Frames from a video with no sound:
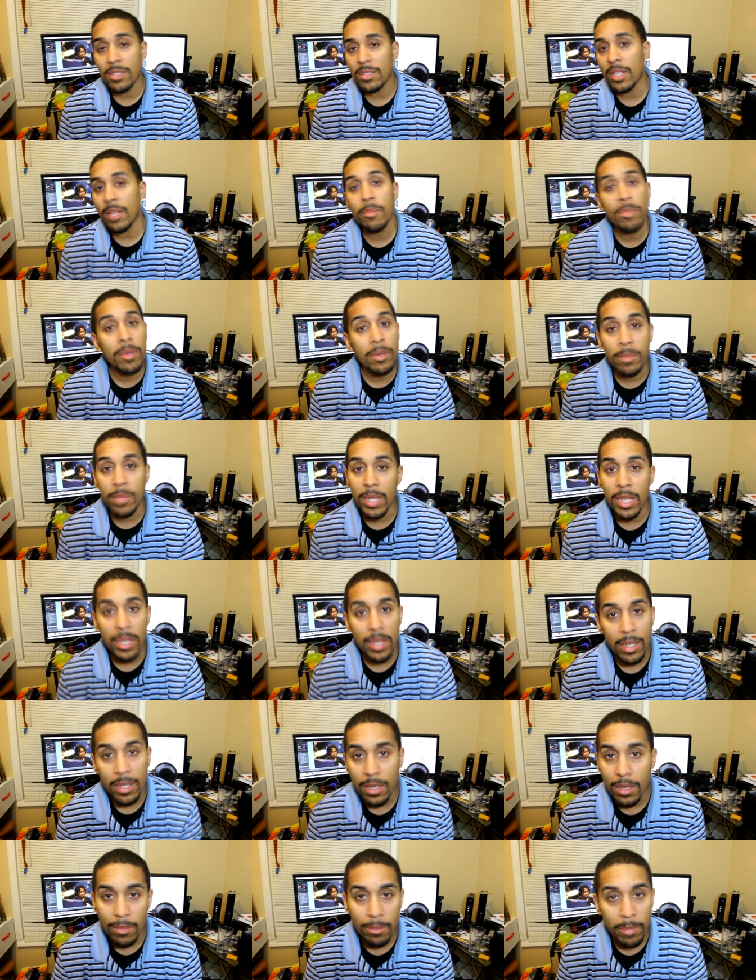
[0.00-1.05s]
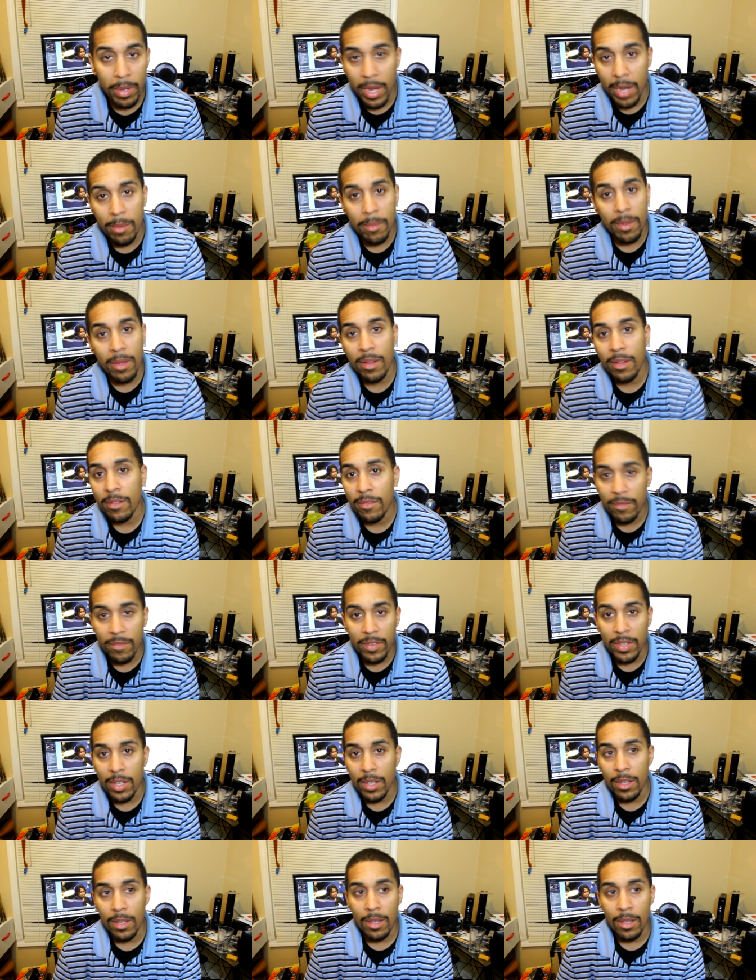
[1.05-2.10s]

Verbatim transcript: I was like, put me in, pay my fee,